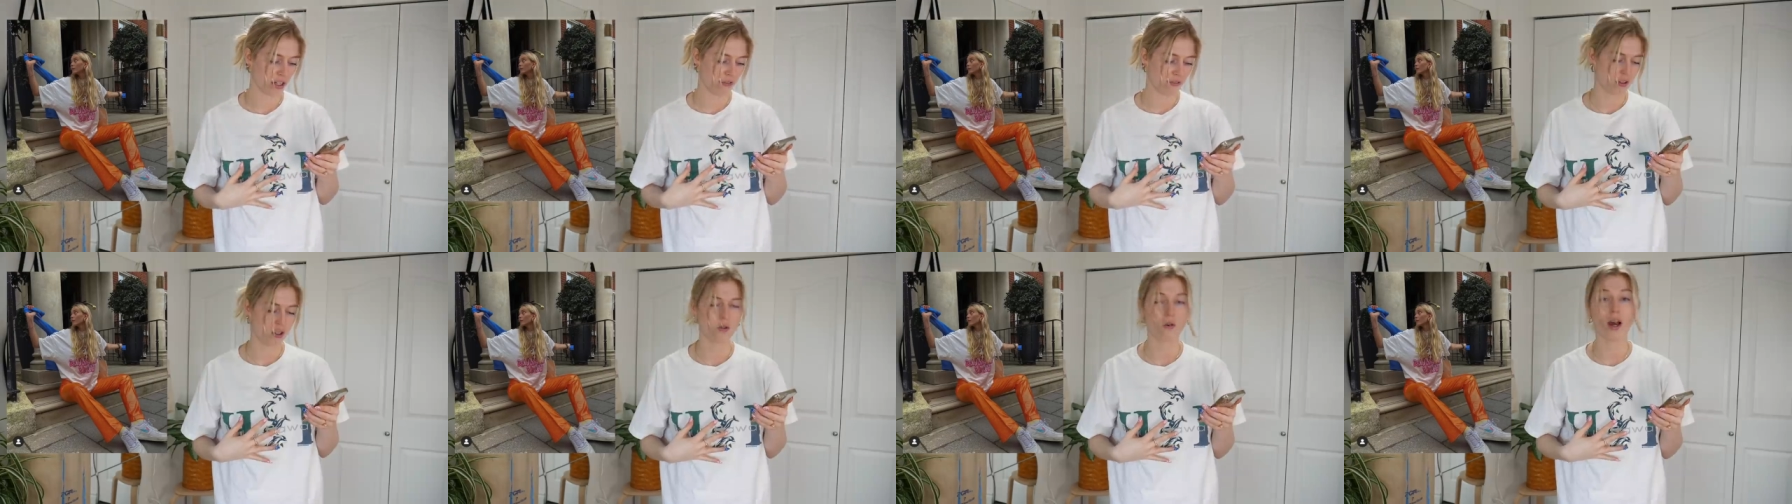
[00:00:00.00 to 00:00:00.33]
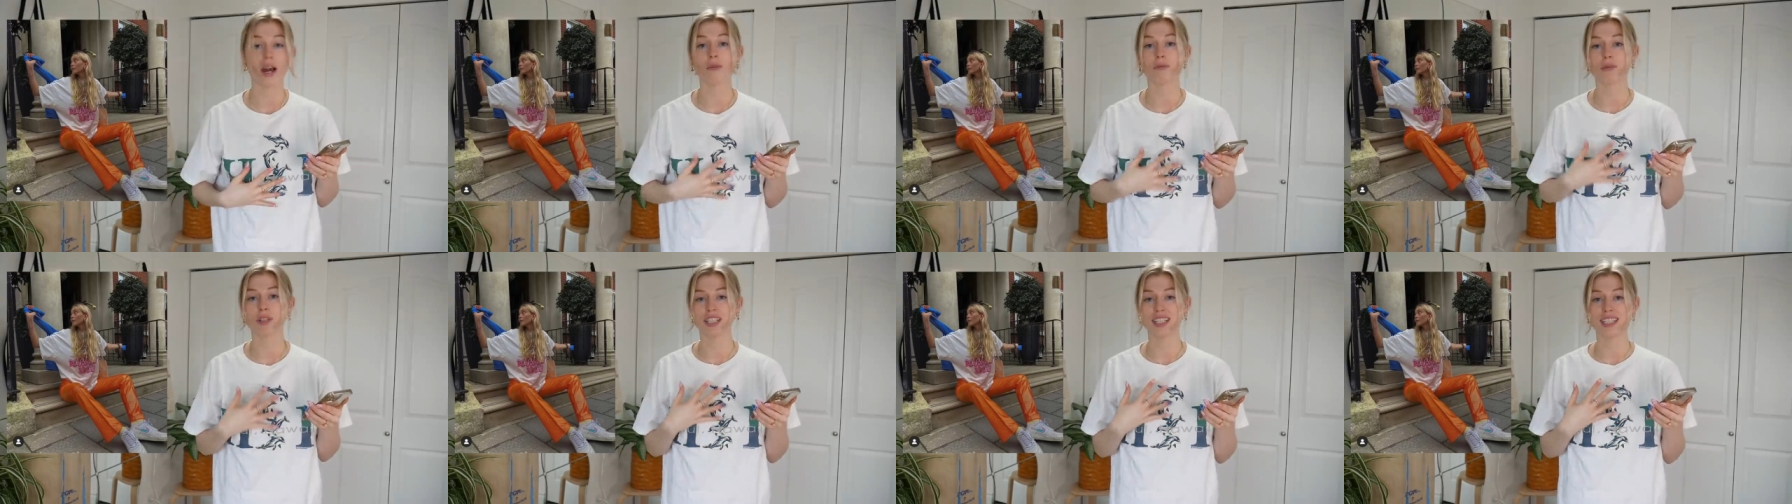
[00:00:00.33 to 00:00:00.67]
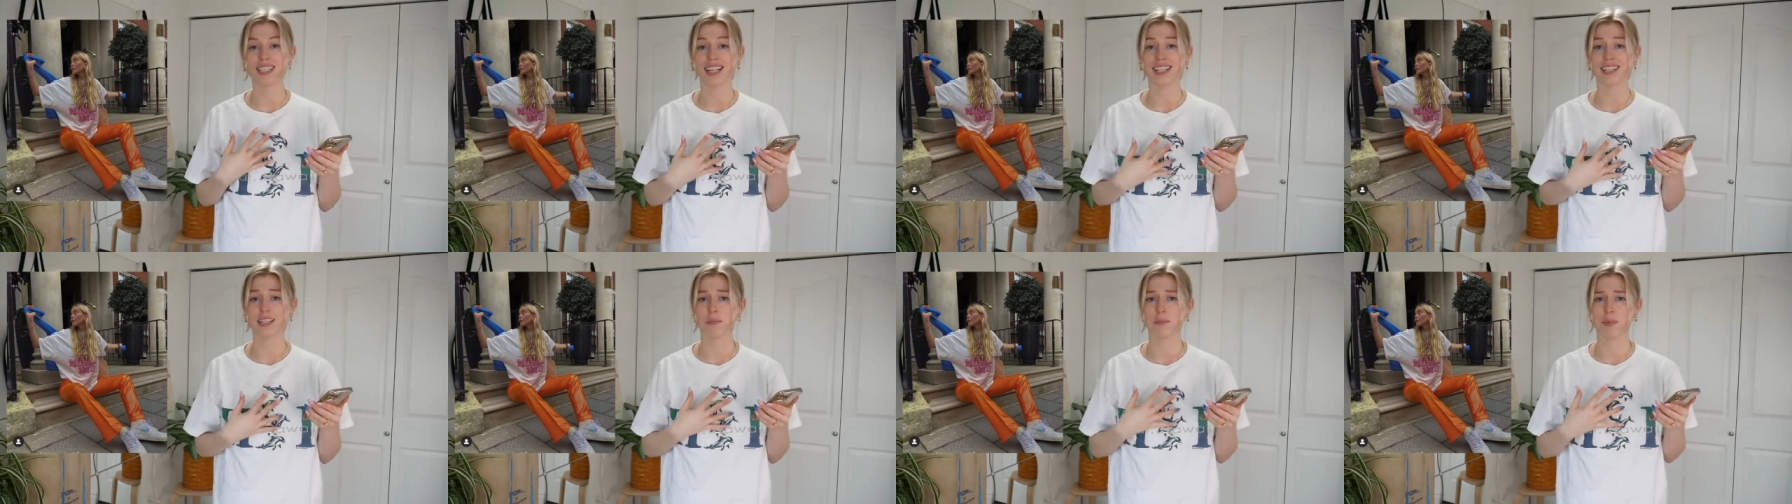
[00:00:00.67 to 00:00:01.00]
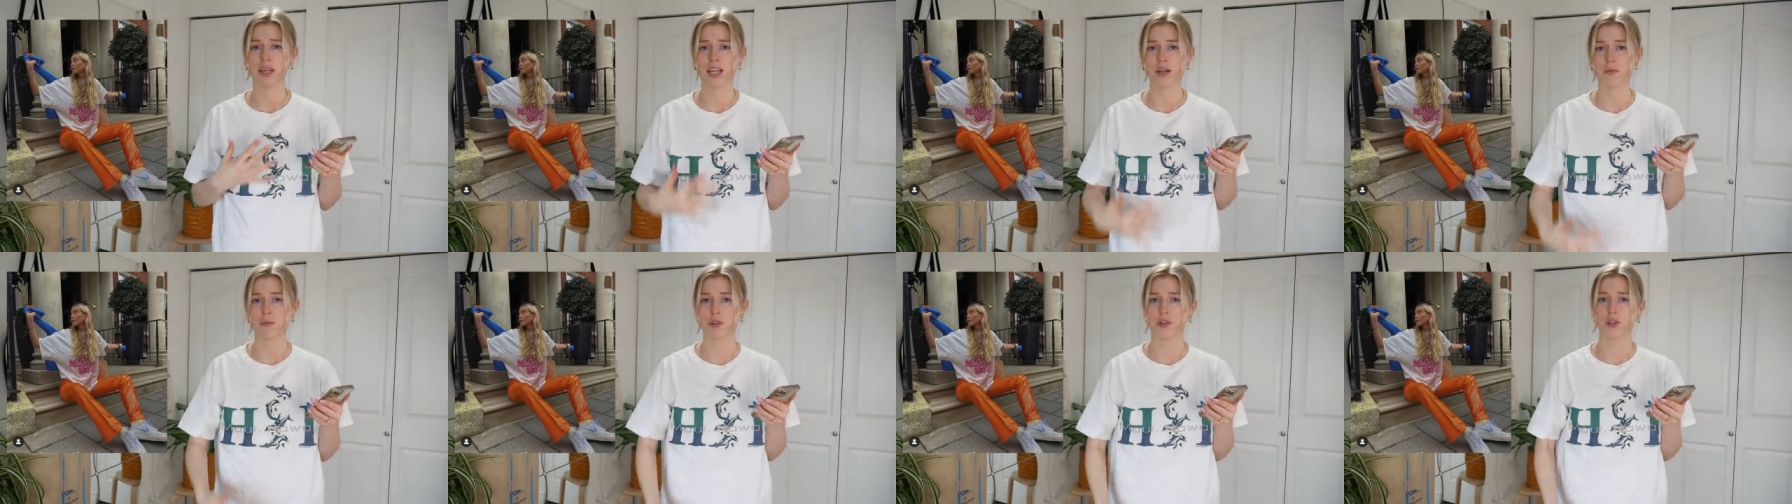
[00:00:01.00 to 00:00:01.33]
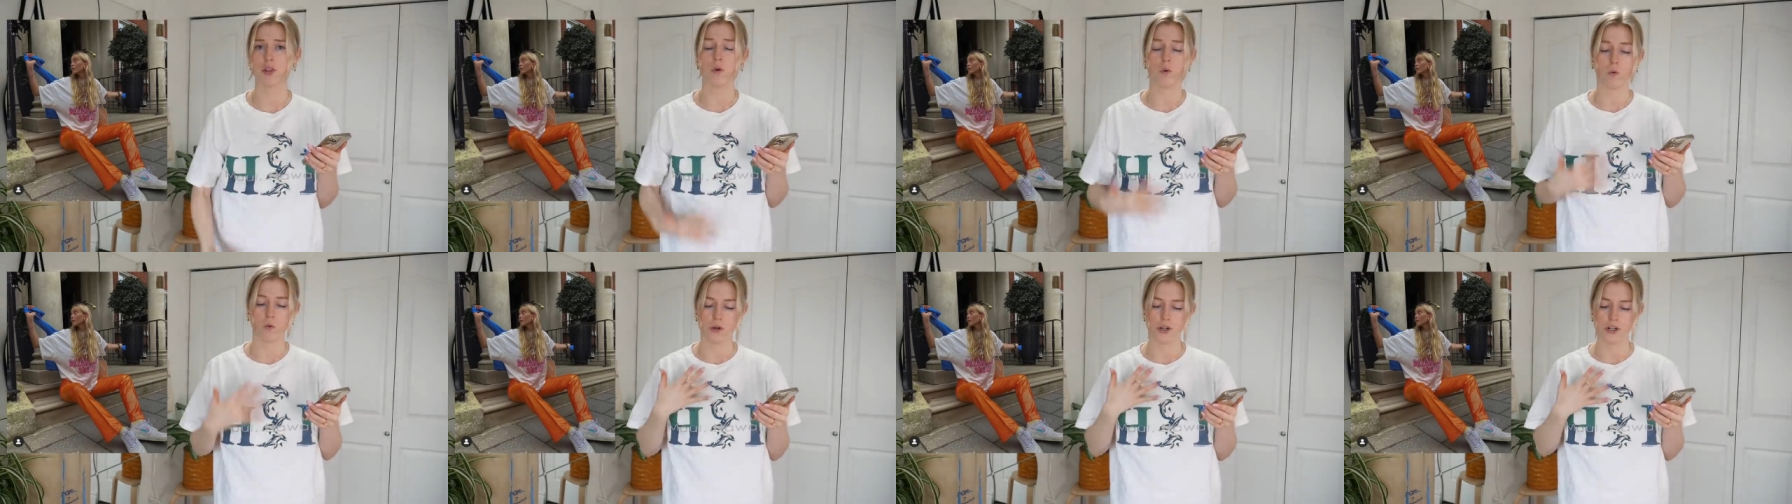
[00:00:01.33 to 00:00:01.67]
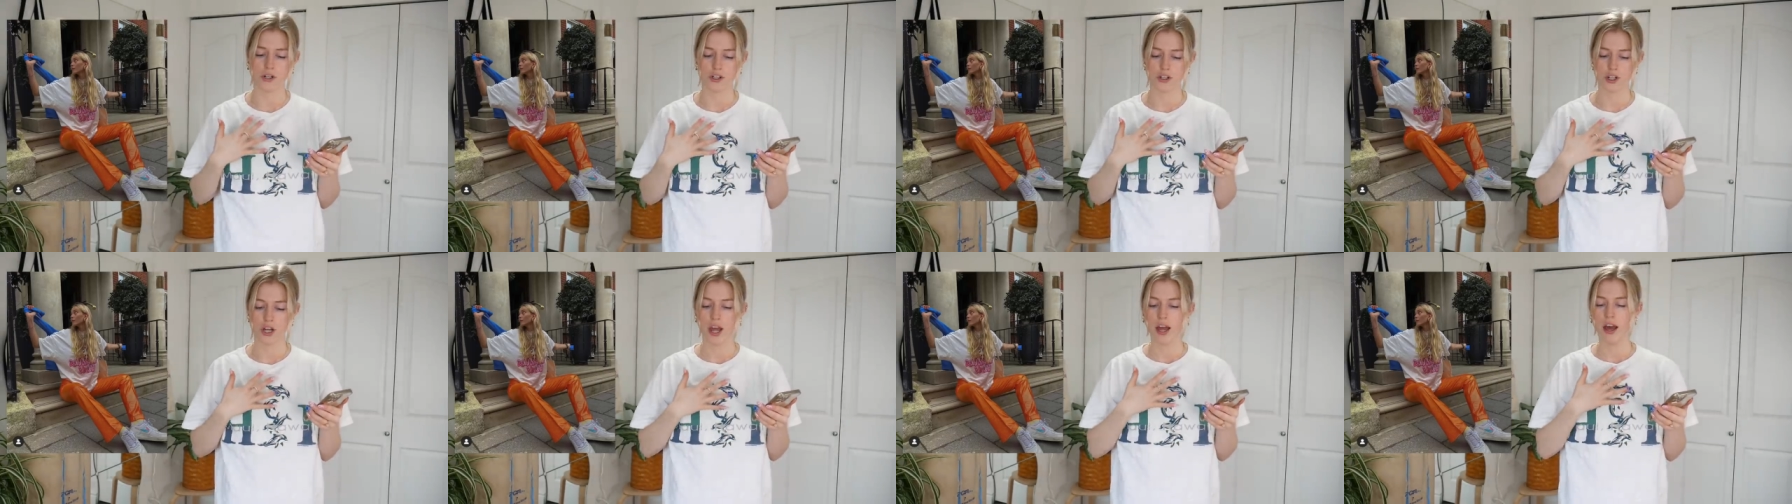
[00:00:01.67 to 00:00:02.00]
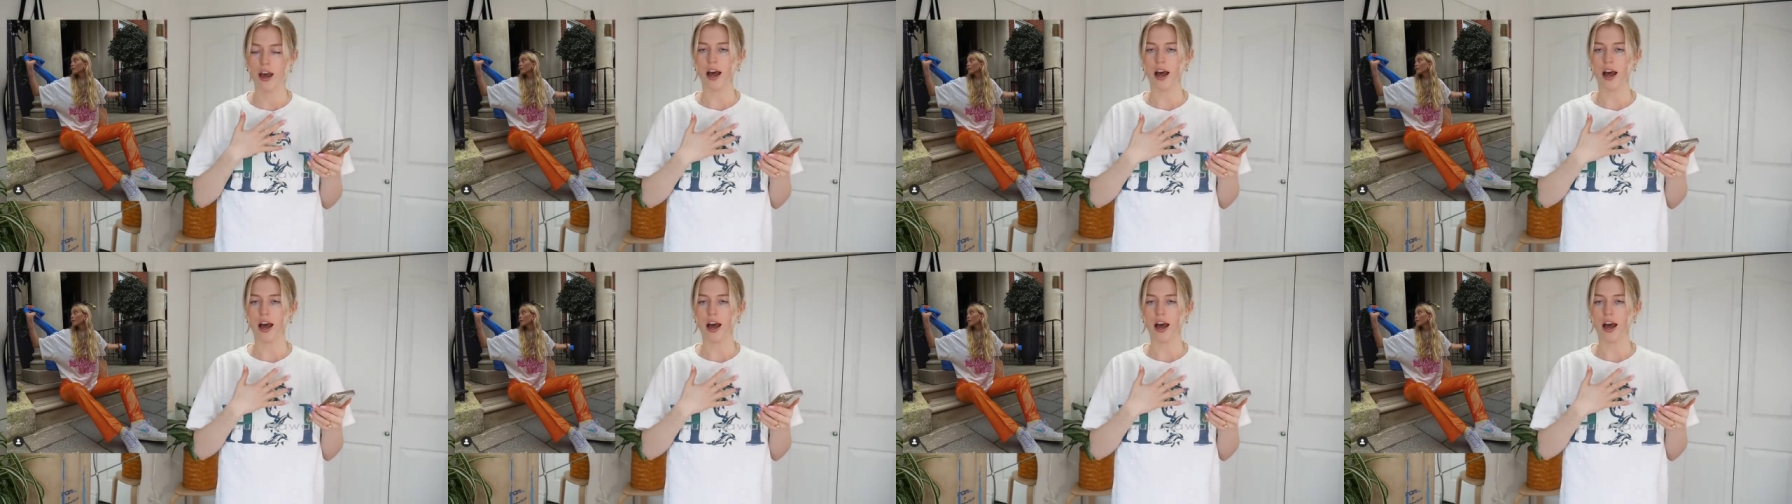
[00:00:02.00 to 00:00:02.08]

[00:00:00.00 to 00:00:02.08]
even though I really like the pink with the orange.